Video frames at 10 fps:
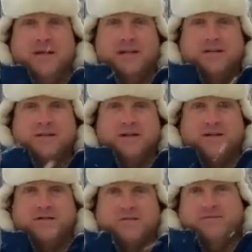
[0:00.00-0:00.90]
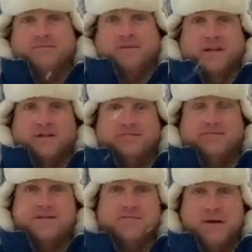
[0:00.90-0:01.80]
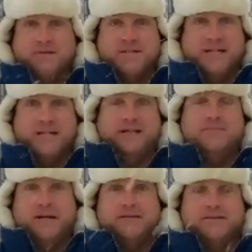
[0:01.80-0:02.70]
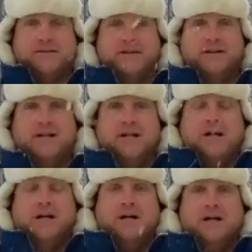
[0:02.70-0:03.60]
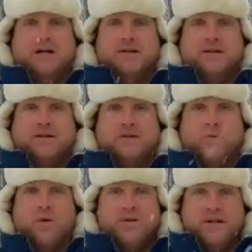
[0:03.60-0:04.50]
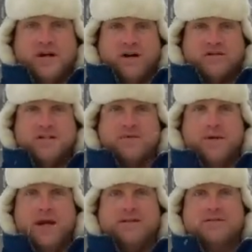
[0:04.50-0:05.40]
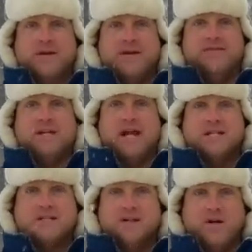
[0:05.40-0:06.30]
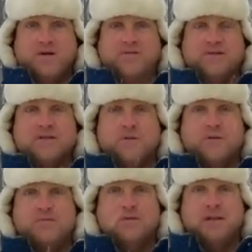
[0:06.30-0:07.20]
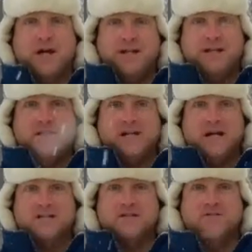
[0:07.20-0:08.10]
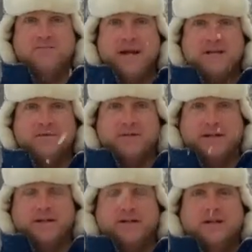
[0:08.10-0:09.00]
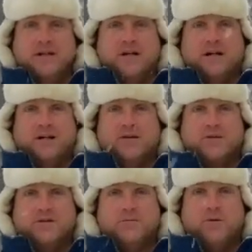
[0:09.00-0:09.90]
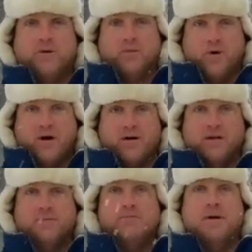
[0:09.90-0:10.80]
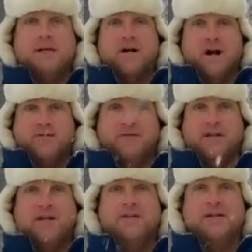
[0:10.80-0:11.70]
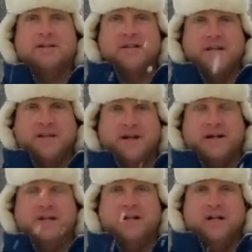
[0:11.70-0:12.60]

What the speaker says: and just be able to eat, basically. The one thing also that we have is we have a gas stove, and so we've been lighting the gas stove manually in order to boil water, make coffee, things like that.